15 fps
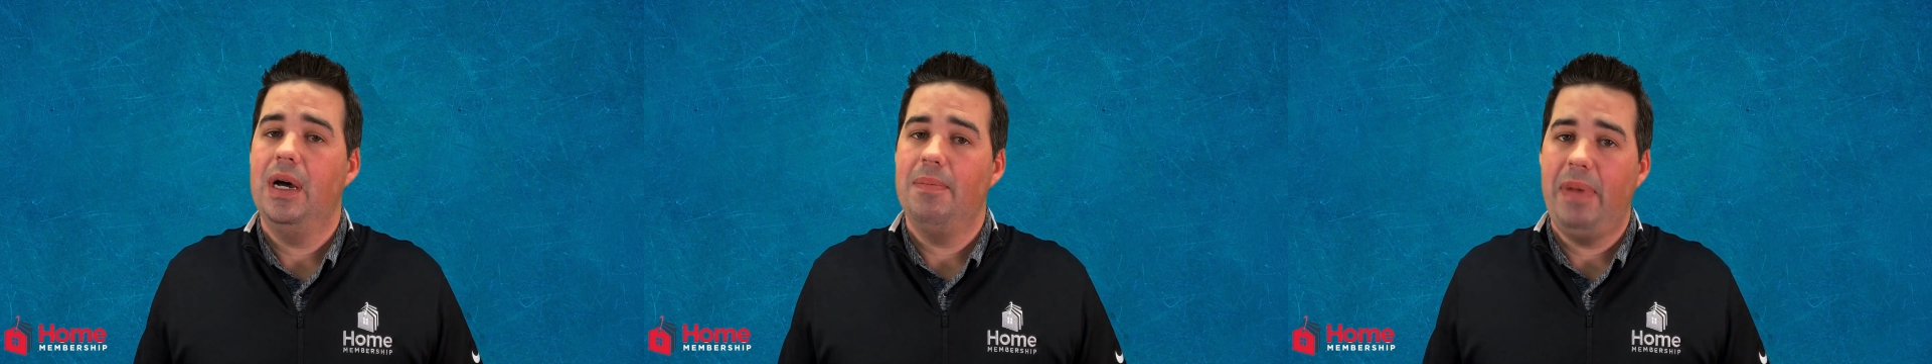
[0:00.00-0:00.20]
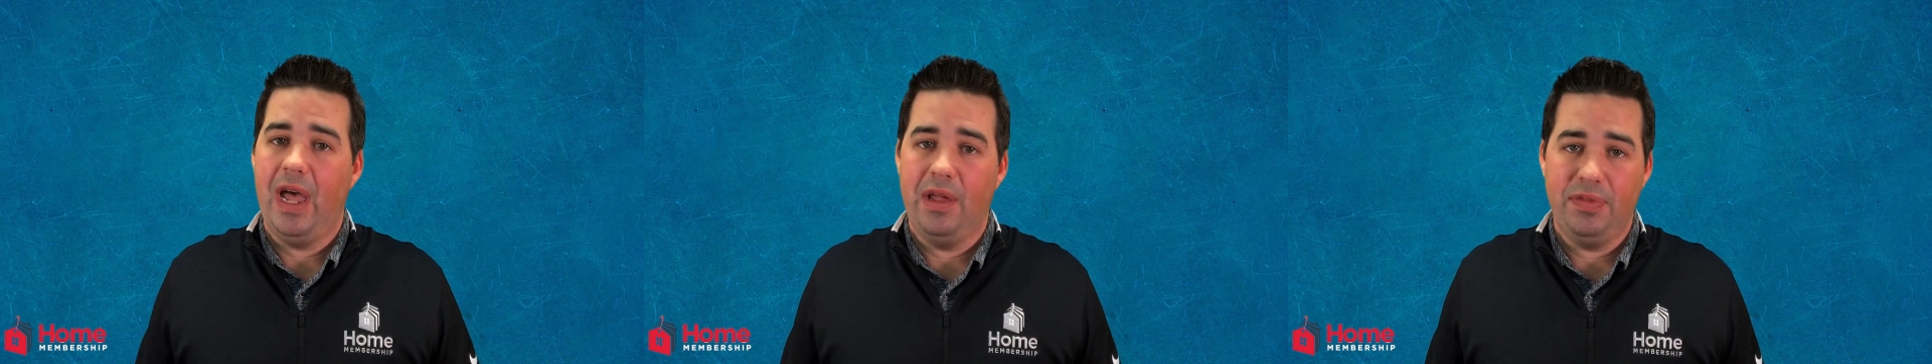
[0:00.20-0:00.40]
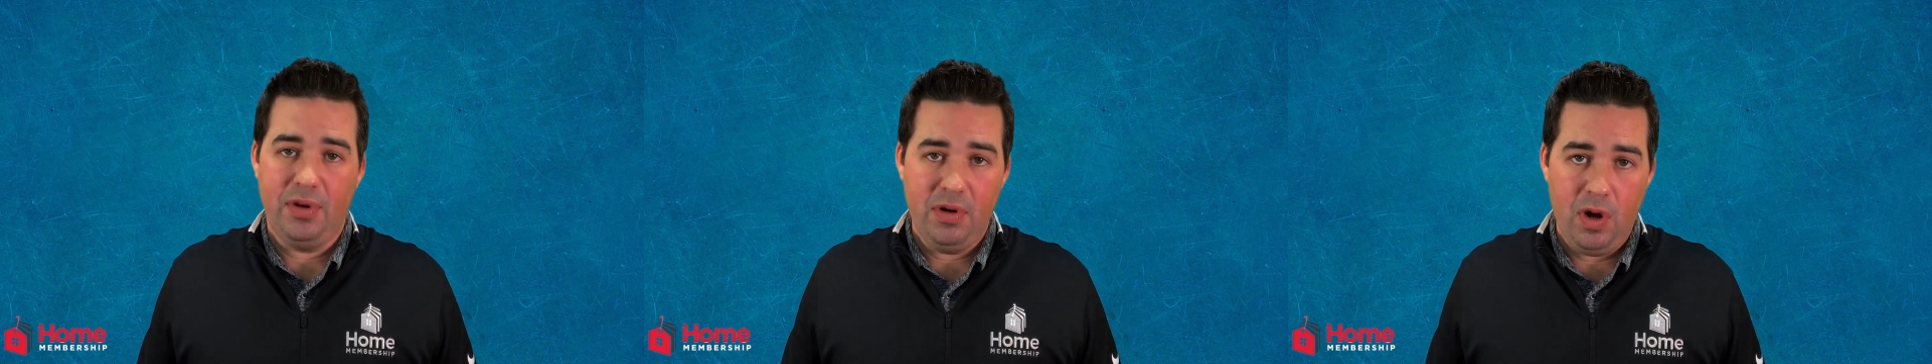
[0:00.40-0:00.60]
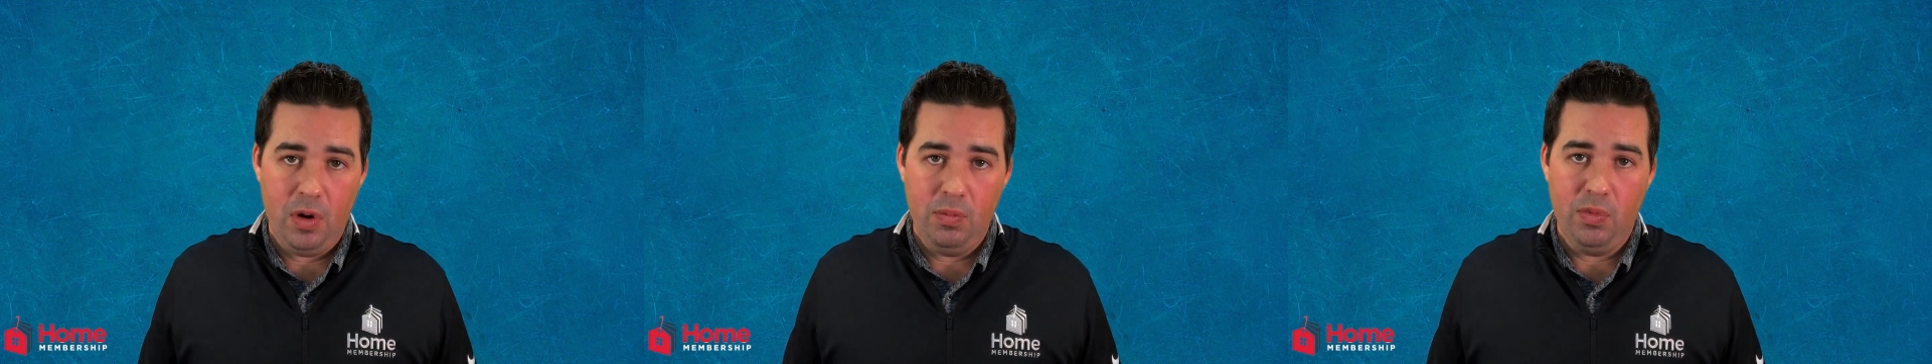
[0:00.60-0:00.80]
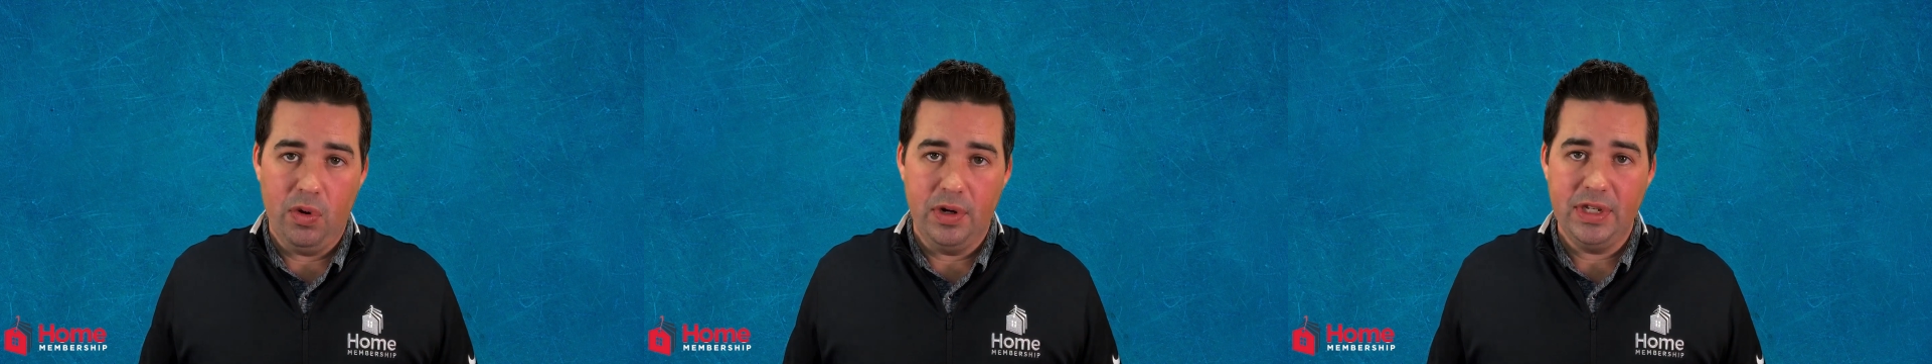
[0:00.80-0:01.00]
about their
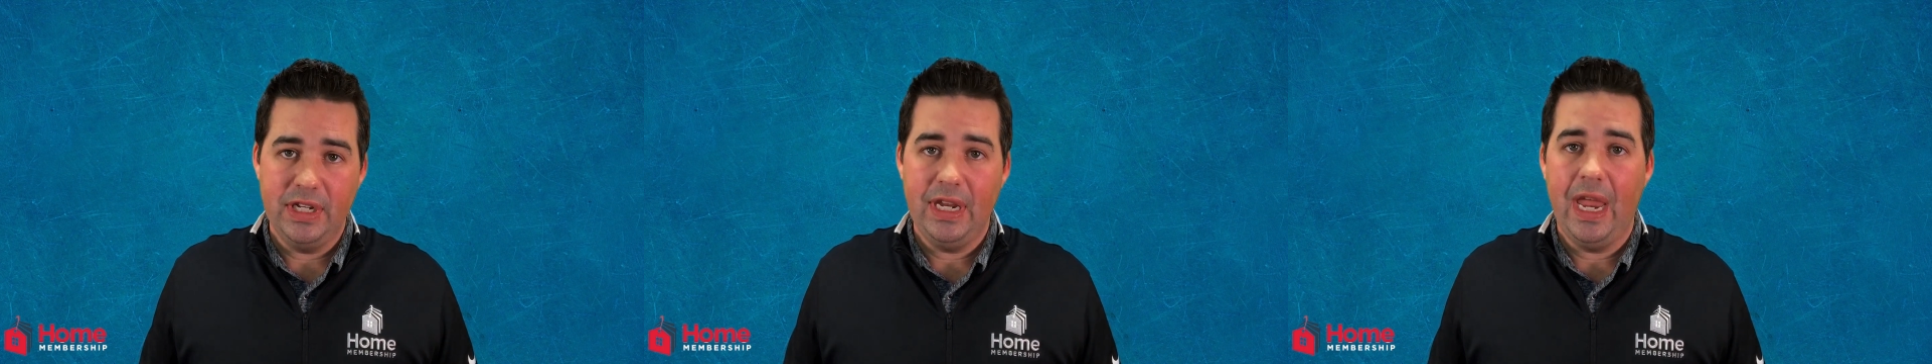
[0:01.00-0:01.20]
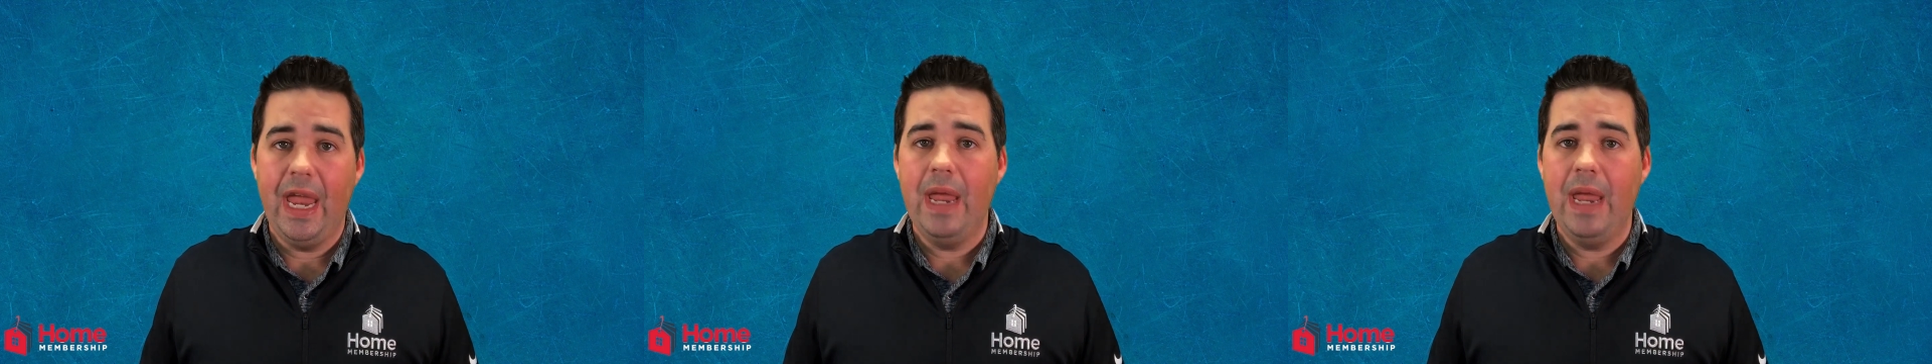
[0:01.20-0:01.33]
home warranty,